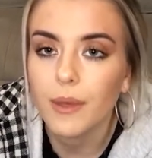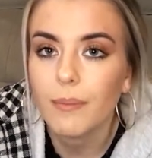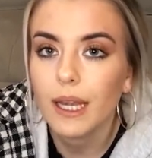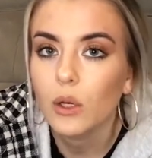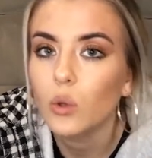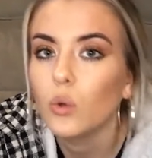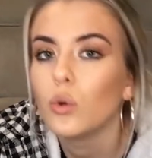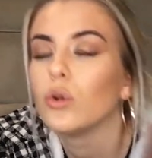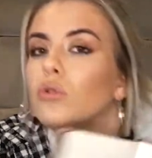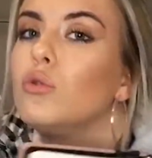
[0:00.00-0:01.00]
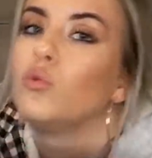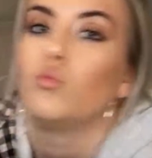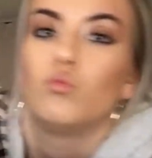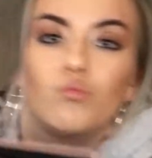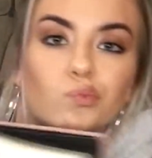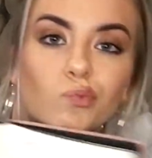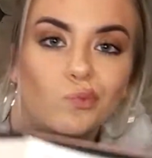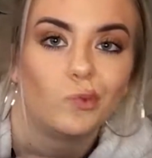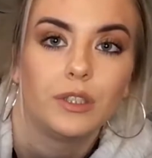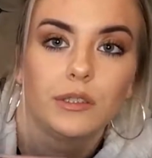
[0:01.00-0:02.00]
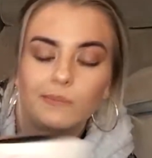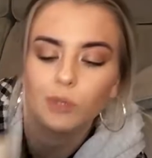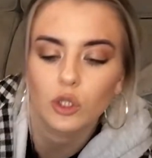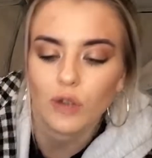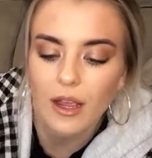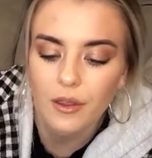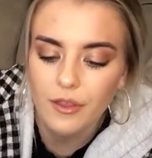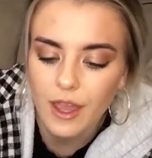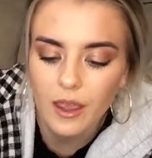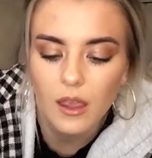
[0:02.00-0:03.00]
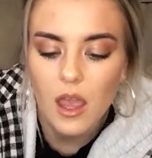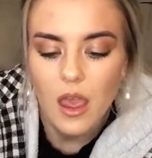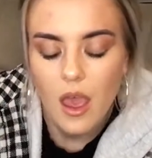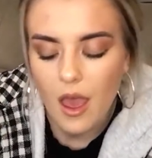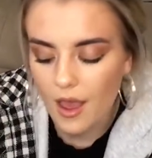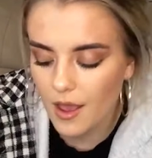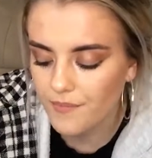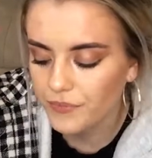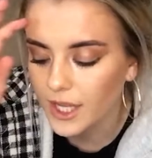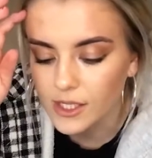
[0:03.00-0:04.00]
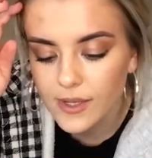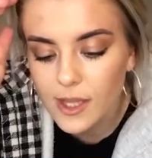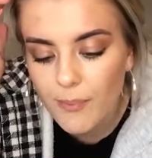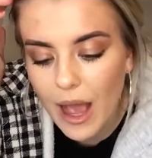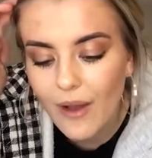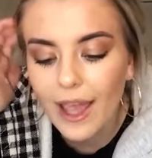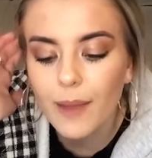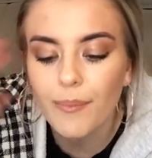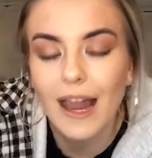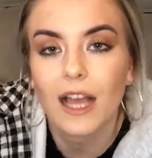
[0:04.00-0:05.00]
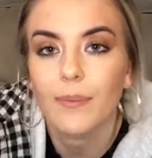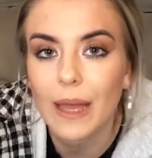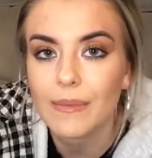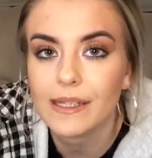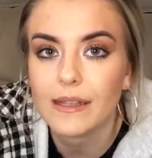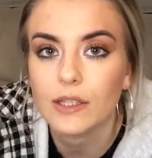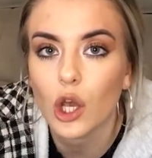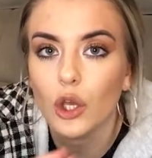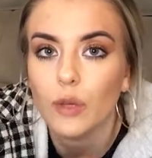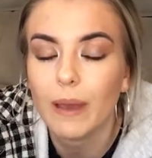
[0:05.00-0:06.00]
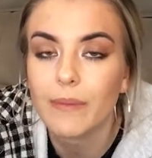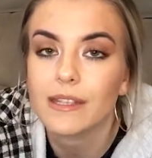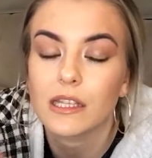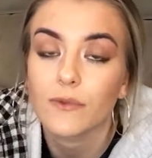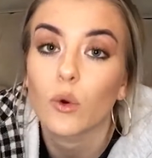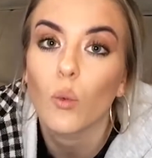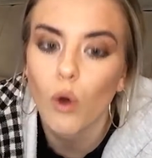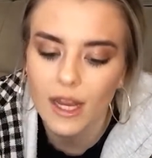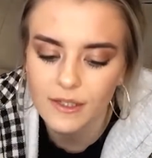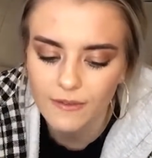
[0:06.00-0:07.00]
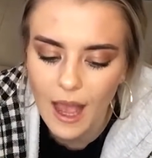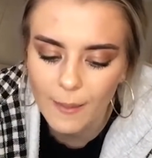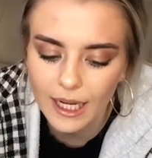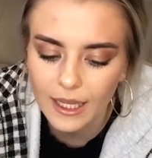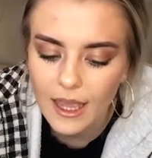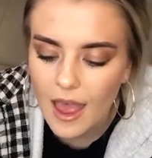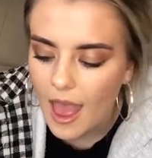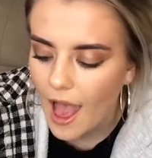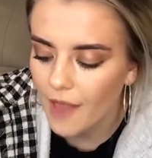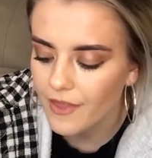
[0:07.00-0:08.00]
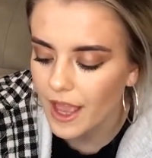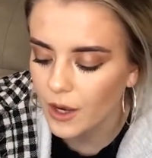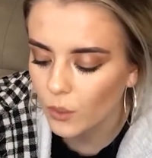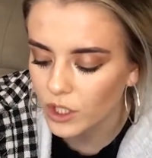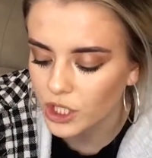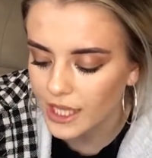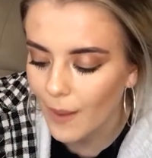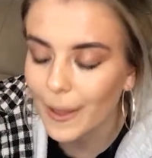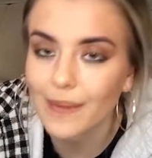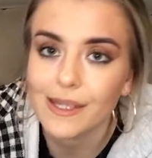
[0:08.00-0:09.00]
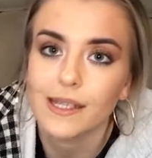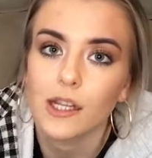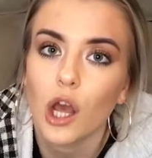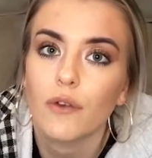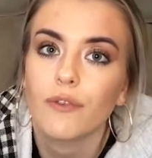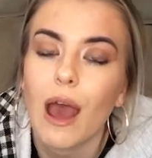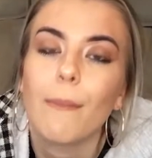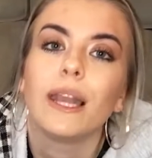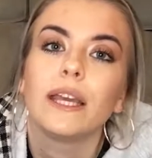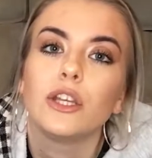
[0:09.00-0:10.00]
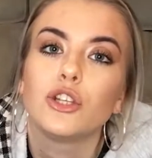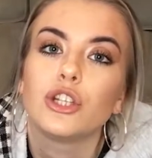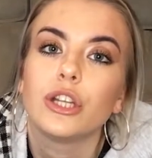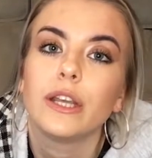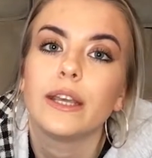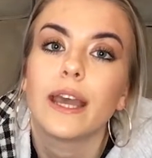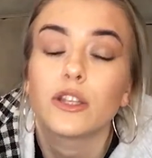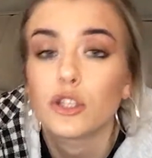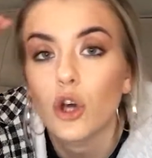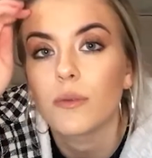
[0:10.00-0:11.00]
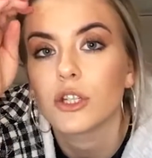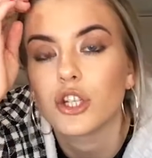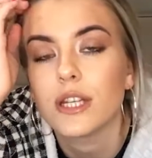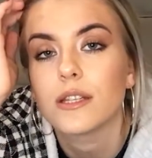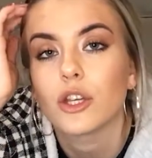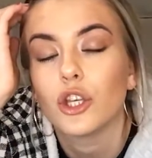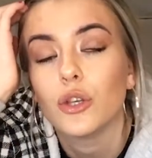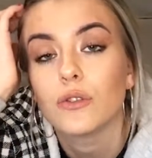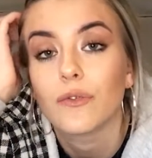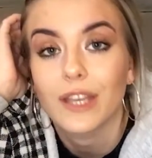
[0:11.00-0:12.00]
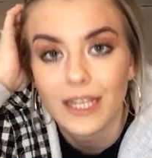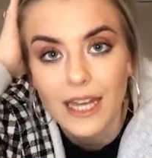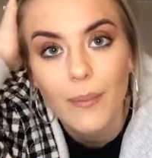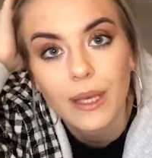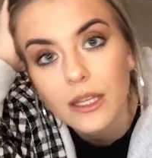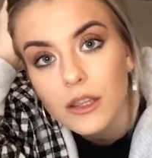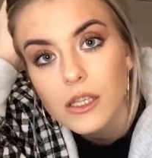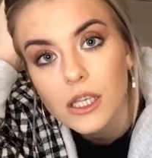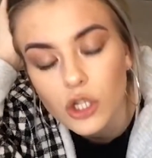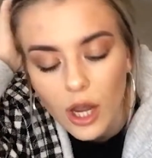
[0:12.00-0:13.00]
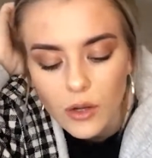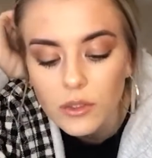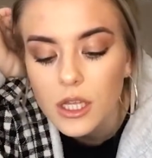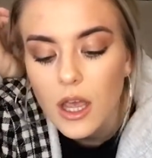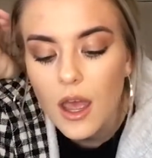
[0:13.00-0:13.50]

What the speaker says: In my little book tracker thing, so it's about a black babysitter who babysits for a white family, and then when she's out babysitting her family, she gets stopped and she's accused of kidnapping the child.